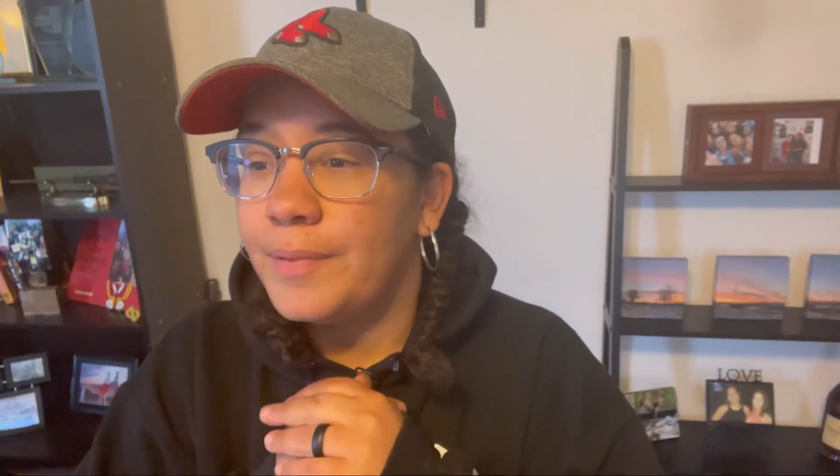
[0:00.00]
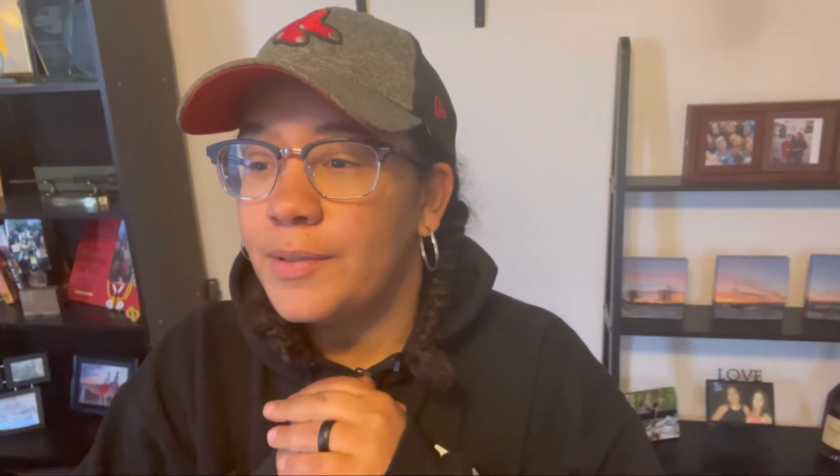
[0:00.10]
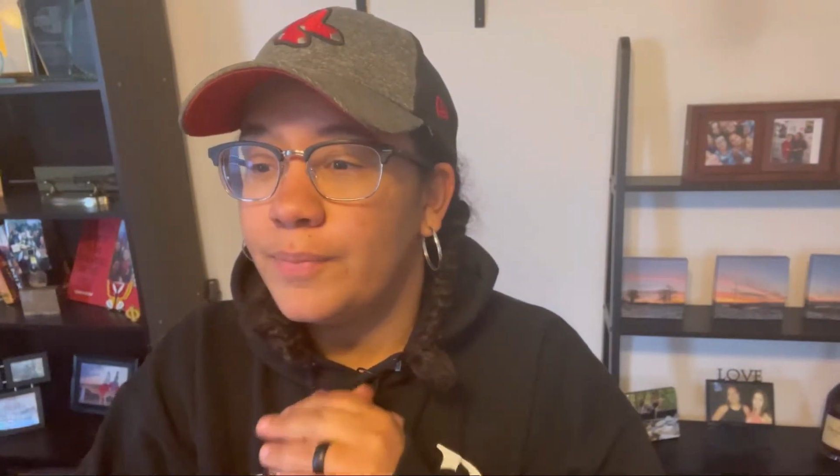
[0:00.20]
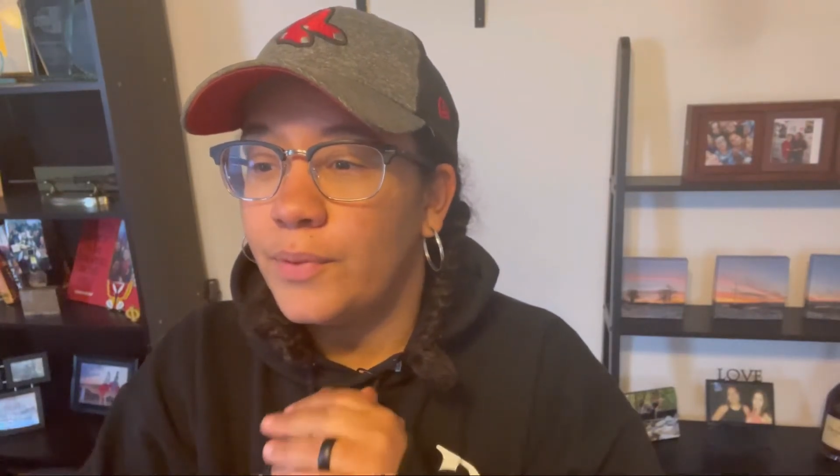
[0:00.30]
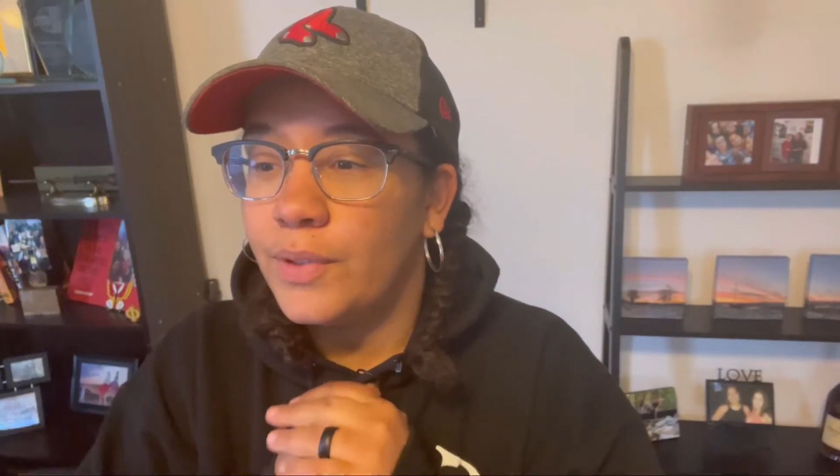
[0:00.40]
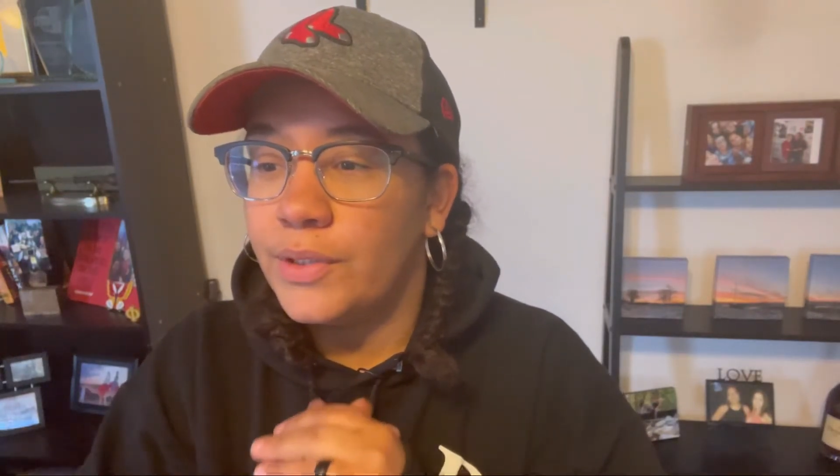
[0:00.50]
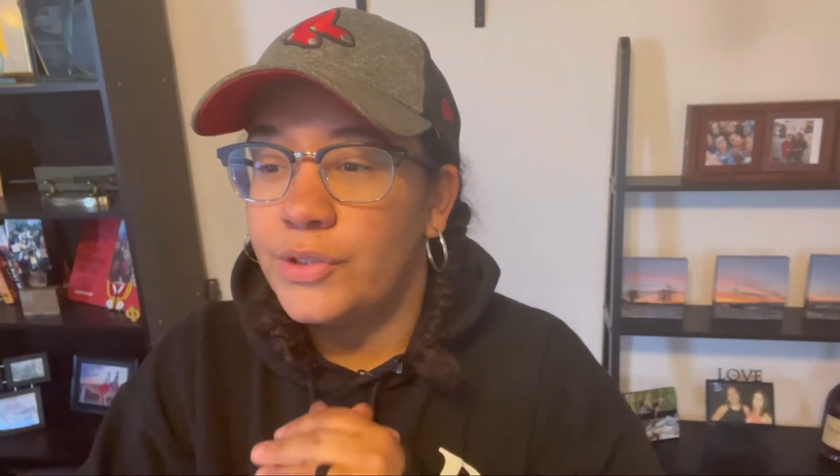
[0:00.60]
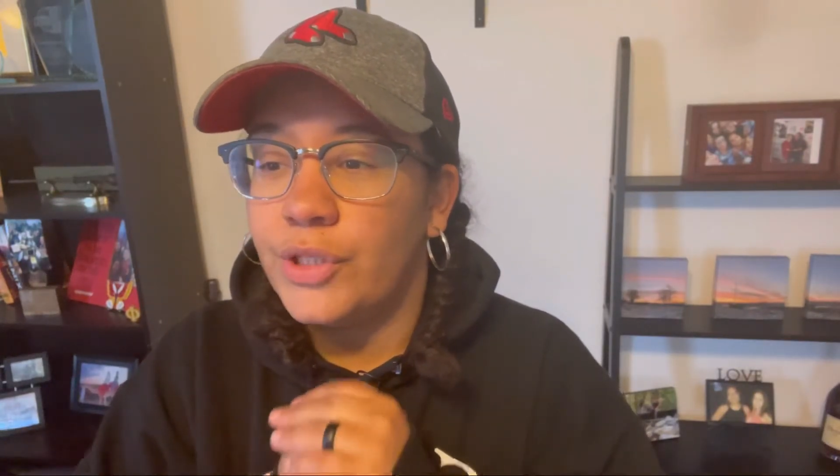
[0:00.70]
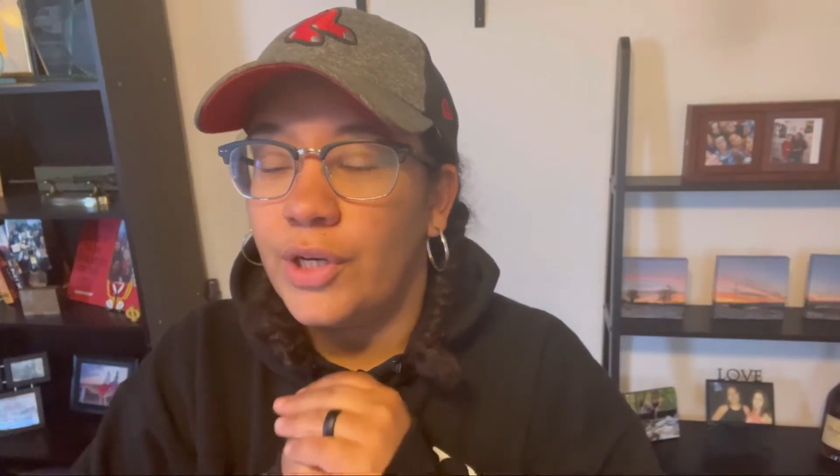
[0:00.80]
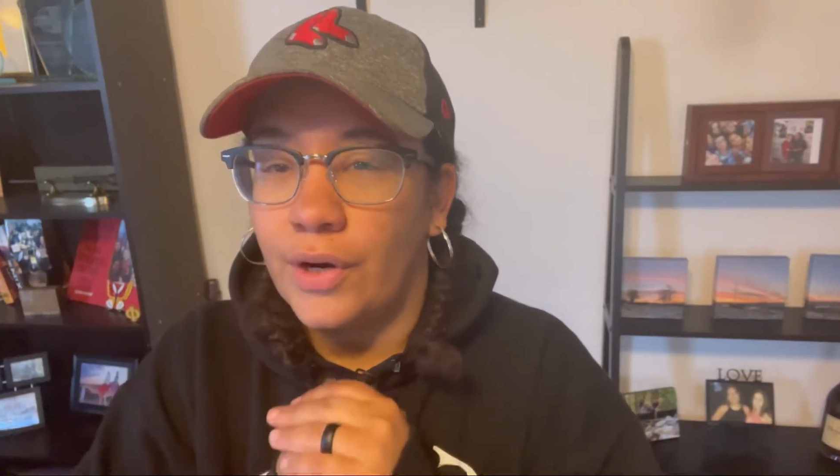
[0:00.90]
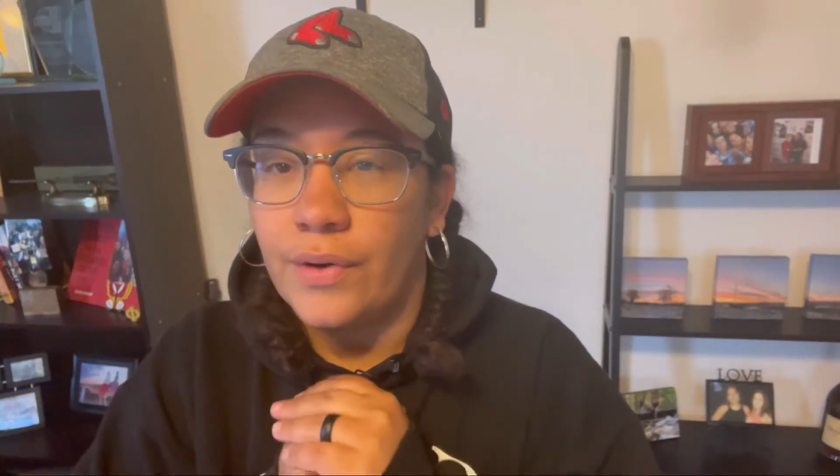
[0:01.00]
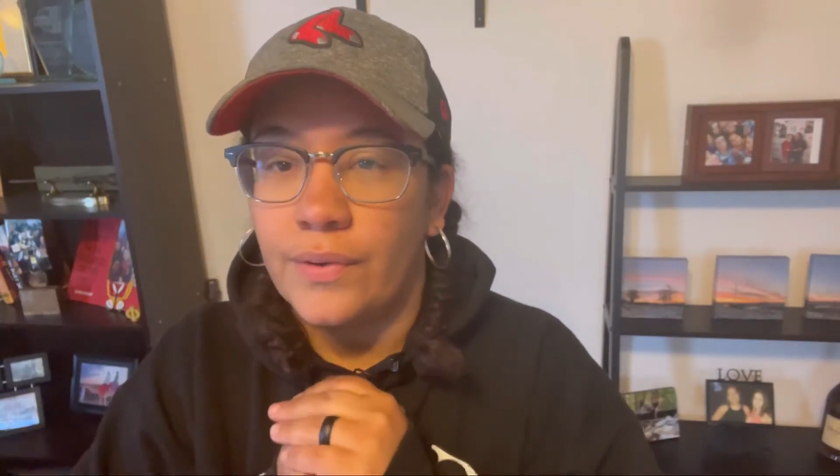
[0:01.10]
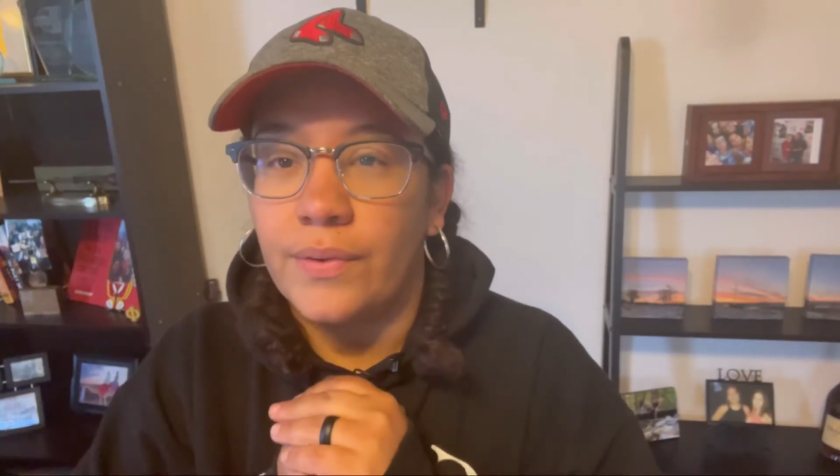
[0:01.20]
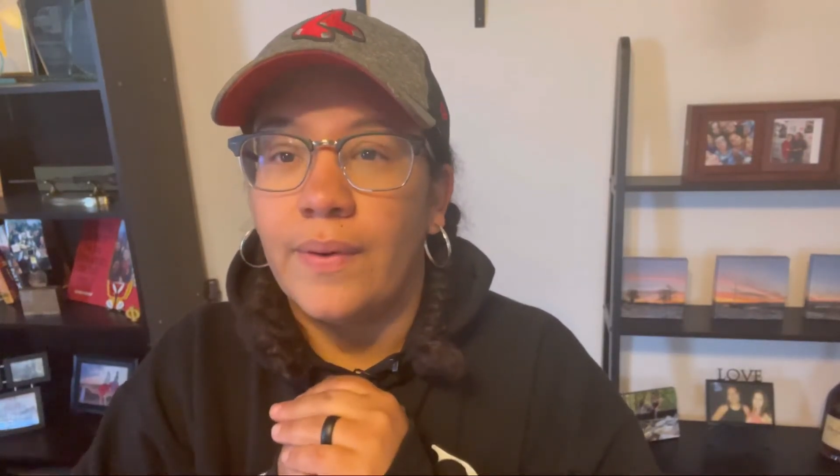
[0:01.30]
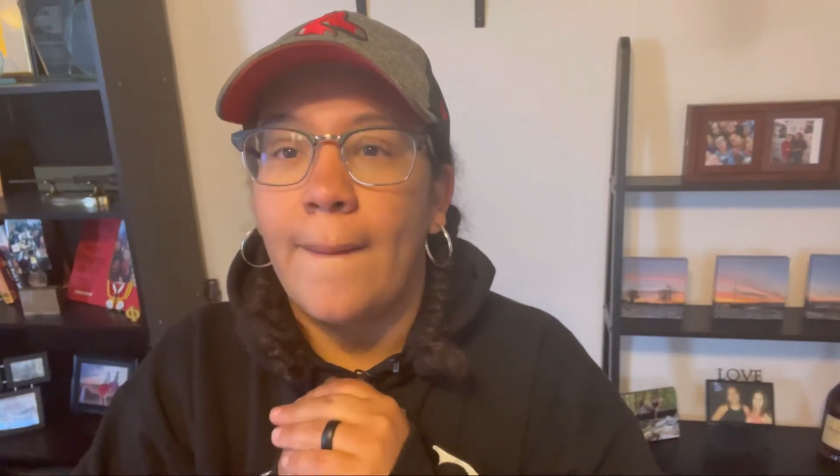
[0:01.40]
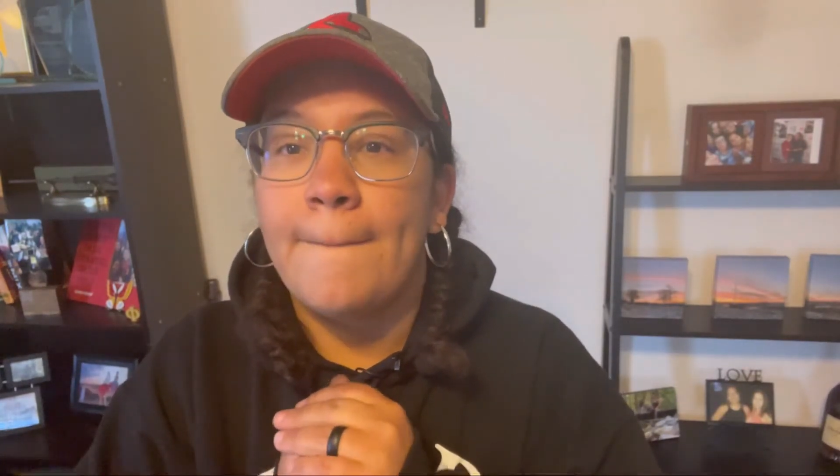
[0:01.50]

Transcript: Support your girl.